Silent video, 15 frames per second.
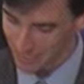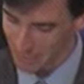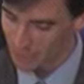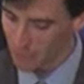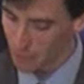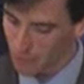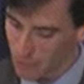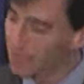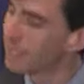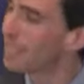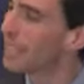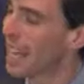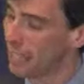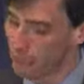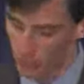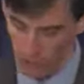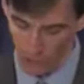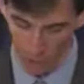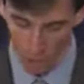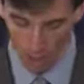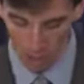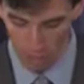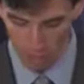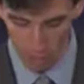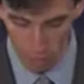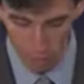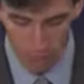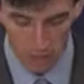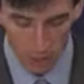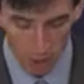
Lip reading: We've completed an energy audit of 3